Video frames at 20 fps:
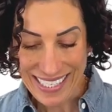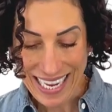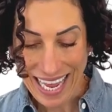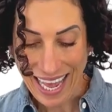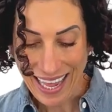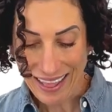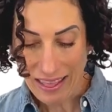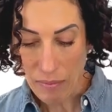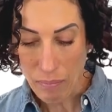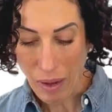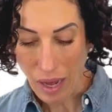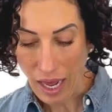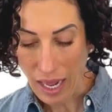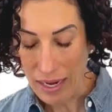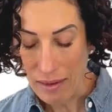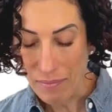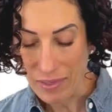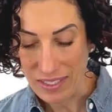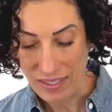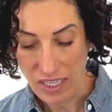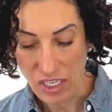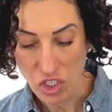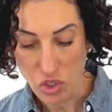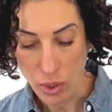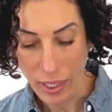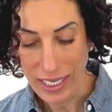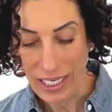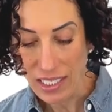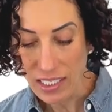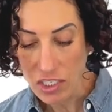at the bottom? Is the
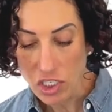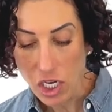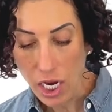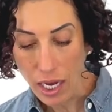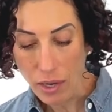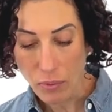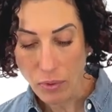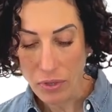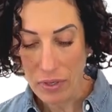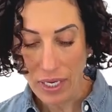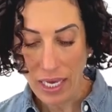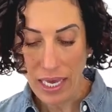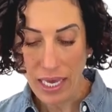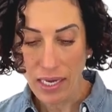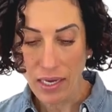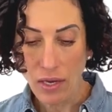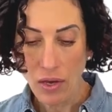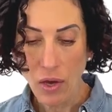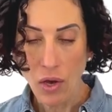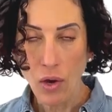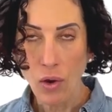drainage not working?